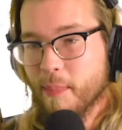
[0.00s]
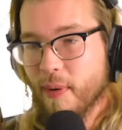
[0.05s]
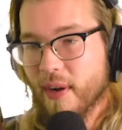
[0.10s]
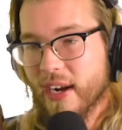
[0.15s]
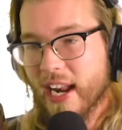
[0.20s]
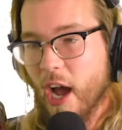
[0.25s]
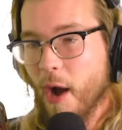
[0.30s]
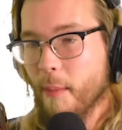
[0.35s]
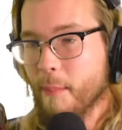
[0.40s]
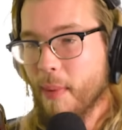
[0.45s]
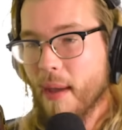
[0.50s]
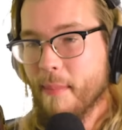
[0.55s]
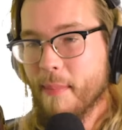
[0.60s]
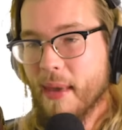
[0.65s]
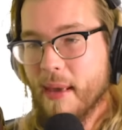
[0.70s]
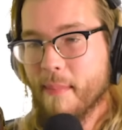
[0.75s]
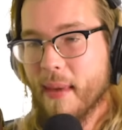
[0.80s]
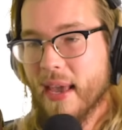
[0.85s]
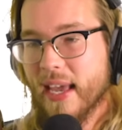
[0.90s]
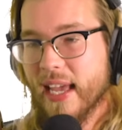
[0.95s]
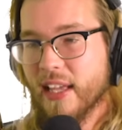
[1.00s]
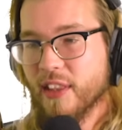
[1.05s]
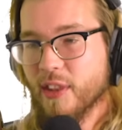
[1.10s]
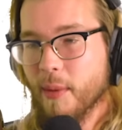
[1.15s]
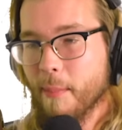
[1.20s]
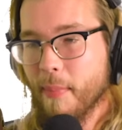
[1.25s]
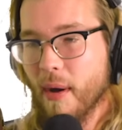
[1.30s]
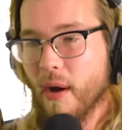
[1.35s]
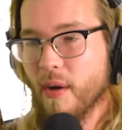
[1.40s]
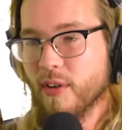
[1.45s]
put out by me making the
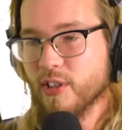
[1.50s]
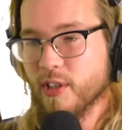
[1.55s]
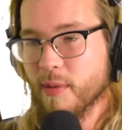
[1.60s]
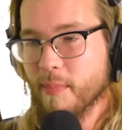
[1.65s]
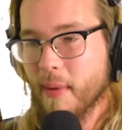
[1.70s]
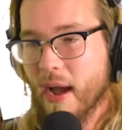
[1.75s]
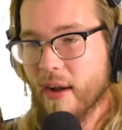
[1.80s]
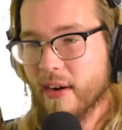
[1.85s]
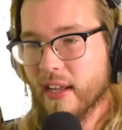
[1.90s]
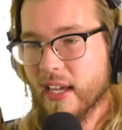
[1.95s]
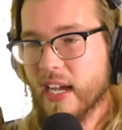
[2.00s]
post about